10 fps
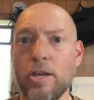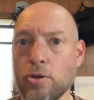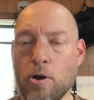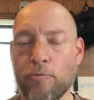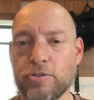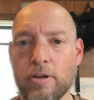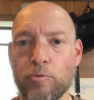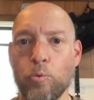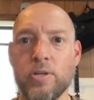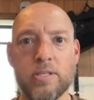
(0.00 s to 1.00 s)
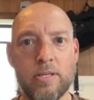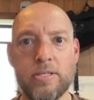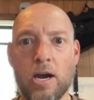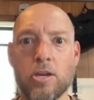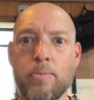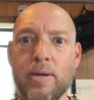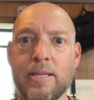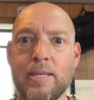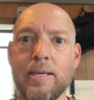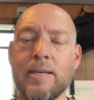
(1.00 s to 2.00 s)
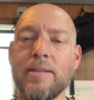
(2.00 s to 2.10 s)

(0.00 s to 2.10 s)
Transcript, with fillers: go for several weeks and then document again.